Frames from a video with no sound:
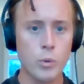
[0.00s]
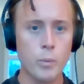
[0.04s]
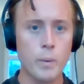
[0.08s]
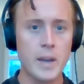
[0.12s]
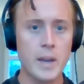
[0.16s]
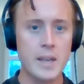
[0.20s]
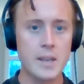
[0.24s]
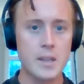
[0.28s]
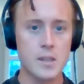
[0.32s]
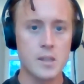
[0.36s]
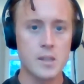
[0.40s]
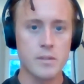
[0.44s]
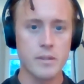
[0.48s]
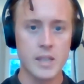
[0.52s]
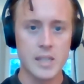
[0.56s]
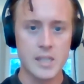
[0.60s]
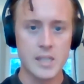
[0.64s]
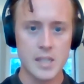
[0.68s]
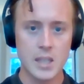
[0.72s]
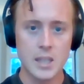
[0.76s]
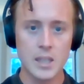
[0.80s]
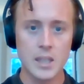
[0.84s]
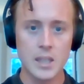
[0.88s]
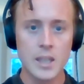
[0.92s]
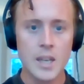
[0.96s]
awareness
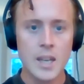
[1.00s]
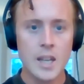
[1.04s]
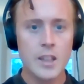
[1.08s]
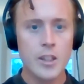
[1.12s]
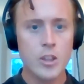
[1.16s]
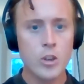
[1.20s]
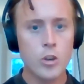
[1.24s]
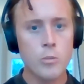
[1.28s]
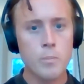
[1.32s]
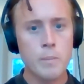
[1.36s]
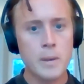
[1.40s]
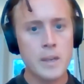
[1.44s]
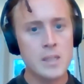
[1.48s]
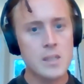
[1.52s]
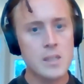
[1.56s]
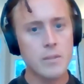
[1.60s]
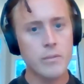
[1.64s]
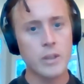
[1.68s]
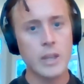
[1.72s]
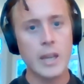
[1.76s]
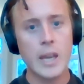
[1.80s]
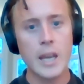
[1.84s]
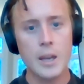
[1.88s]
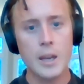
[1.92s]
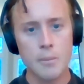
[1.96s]
raising. They're amazing
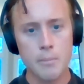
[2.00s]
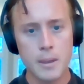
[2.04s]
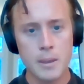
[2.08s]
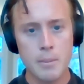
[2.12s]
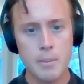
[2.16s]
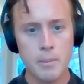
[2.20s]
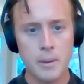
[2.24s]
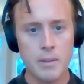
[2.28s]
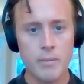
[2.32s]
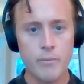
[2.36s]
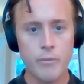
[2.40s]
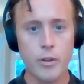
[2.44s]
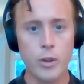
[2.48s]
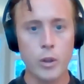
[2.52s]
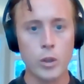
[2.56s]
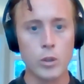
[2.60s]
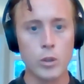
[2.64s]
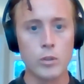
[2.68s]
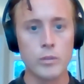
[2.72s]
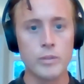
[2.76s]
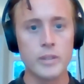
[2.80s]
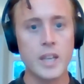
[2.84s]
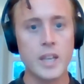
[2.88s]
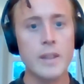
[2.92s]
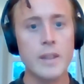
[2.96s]
for getting people
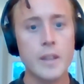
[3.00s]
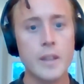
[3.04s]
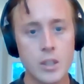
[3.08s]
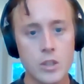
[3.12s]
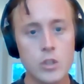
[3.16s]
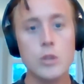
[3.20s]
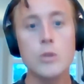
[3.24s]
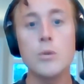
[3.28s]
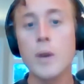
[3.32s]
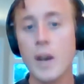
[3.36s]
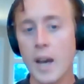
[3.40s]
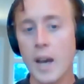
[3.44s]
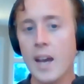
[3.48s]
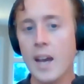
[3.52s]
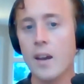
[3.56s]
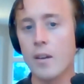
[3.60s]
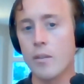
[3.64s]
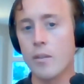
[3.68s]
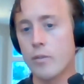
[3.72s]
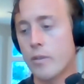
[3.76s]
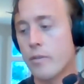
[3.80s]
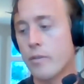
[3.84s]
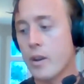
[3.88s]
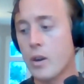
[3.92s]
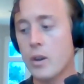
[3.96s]
involved, and they do have
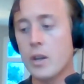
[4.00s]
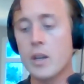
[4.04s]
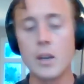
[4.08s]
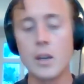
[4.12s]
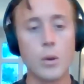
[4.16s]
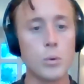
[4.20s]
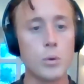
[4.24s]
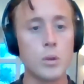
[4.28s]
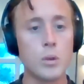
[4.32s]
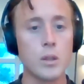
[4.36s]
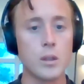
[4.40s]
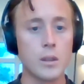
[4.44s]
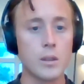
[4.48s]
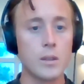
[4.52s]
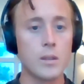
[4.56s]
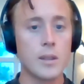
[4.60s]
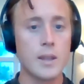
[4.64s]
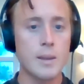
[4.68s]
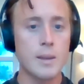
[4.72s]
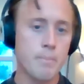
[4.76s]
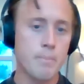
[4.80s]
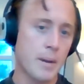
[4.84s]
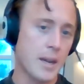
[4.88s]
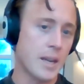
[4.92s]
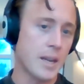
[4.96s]
a very local
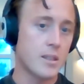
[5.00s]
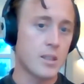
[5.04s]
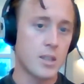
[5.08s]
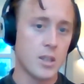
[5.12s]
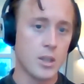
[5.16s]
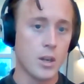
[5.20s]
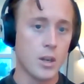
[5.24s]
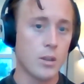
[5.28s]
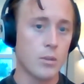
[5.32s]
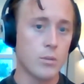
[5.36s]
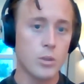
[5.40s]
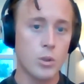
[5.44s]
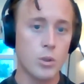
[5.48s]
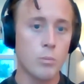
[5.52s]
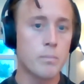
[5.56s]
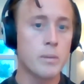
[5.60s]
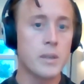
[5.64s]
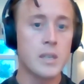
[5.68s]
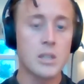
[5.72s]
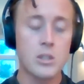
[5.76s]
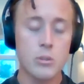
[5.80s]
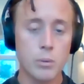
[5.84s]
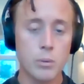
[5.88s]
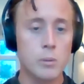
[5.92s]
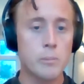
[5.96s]
impact. You know, your
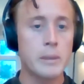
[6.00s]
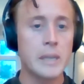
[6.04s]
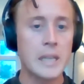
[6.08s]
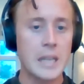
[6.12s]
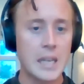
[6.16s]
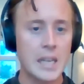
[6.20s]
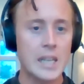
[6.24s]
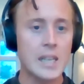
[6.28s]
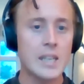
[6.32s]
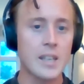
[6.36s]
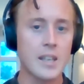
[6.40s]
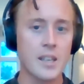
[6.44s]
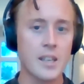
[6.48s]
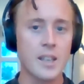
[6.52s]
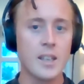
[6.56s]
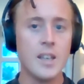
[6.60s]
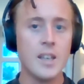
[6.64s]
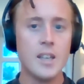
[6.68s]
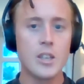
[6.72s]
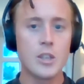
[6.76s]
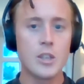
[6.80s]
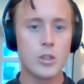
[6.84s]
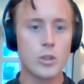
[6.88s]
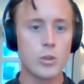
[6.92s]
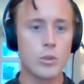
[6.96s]
beach will be cleaner,
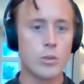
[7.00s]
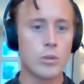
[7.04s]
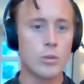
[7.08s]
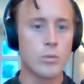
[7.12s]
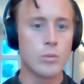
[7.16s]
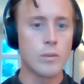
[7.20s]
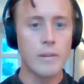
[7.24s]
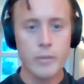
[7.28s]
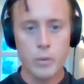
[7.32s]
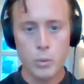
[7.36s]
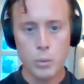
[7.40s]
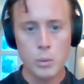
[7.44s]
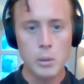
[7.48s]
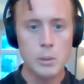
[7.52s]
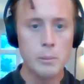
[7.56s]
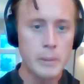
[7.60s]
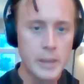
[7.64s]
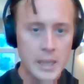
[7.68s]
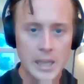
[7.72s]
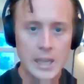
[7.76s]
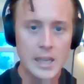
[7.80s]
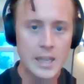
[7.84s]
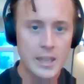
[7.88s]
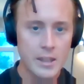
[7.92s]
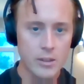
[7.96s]
your river will be
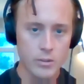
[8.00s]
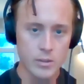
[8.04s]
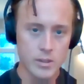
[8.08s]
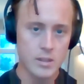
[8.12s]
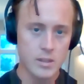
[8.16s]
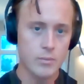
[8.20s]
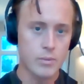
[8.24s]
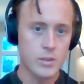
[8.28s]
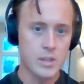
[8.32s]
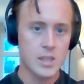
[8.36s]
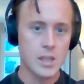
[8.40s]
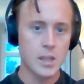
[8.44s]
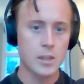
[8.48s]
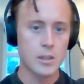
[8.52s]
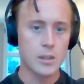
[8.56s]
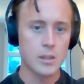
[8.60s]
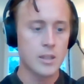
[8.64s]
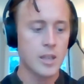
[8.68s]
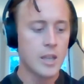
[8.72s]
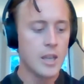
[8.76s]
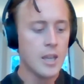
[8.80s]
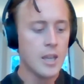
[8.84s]
cleaner as a result.